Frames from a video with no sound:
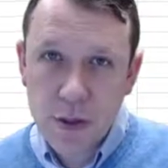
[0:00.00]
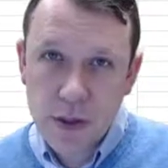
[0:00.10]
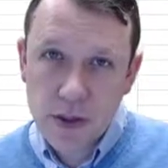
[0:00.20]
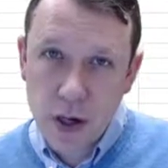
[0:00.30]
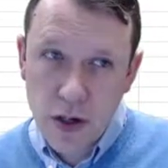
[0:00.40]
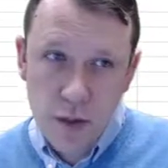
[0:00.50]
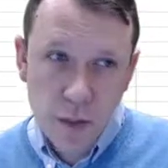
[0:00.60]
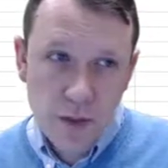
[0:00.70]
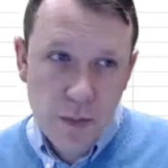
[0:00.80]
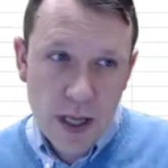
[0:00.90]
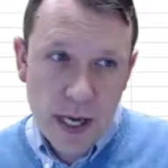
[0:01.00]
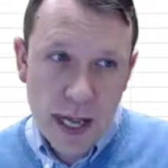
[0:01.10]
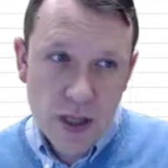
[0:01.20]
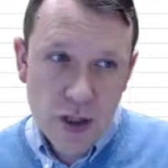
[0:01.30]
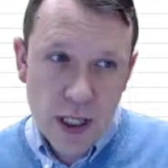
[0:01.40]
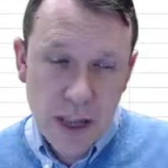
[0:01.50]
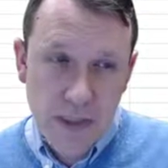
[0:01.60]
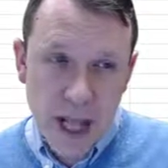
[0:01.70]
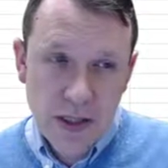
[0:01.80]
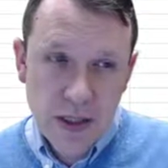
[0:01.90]
So we started with Monday. As you
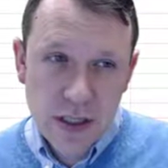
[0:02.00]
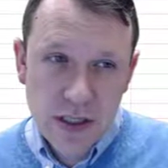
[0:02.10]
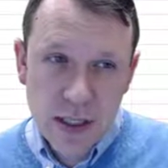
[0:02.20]
can imagine,